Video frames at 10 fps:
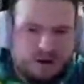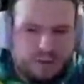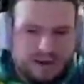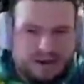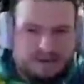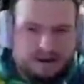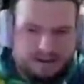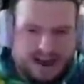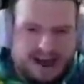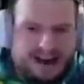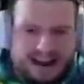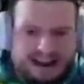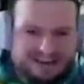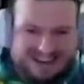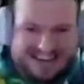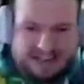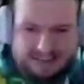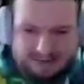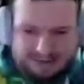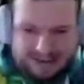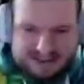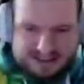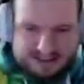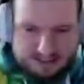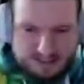We keep it on the air layout because it is a bit faster.